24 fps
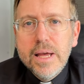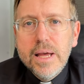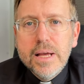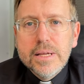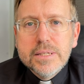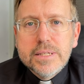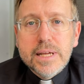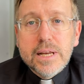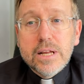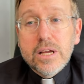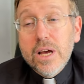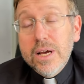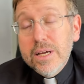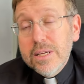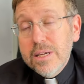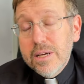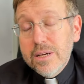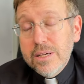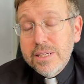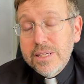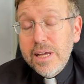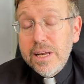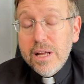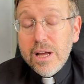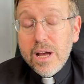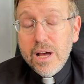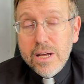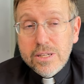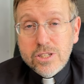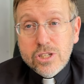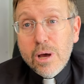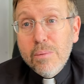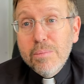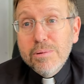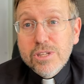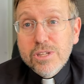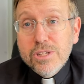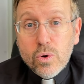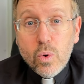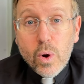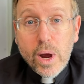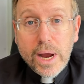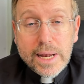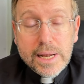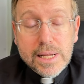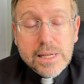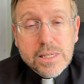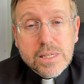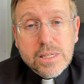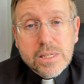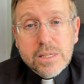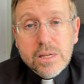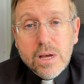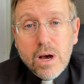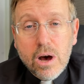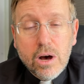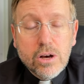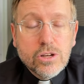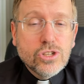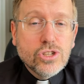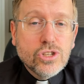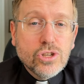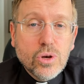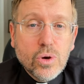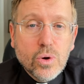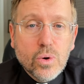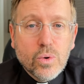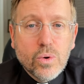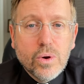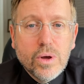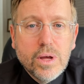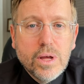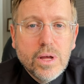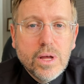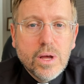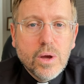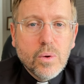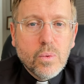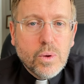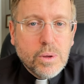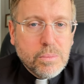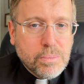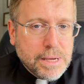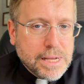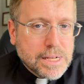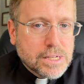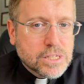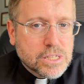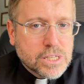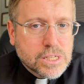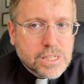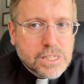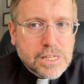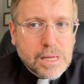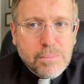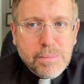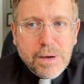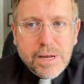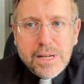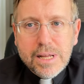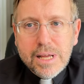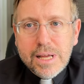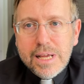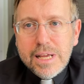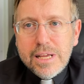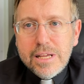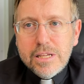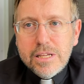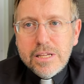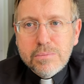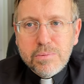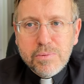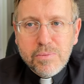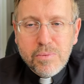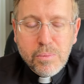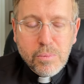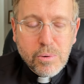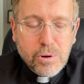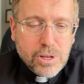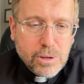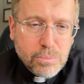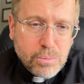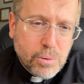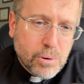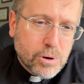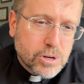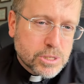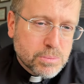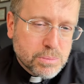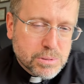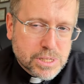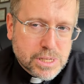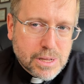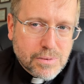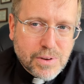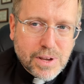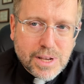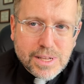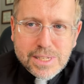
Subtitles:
Thomas Aquinas also repeats the same idea. He's a little more specific.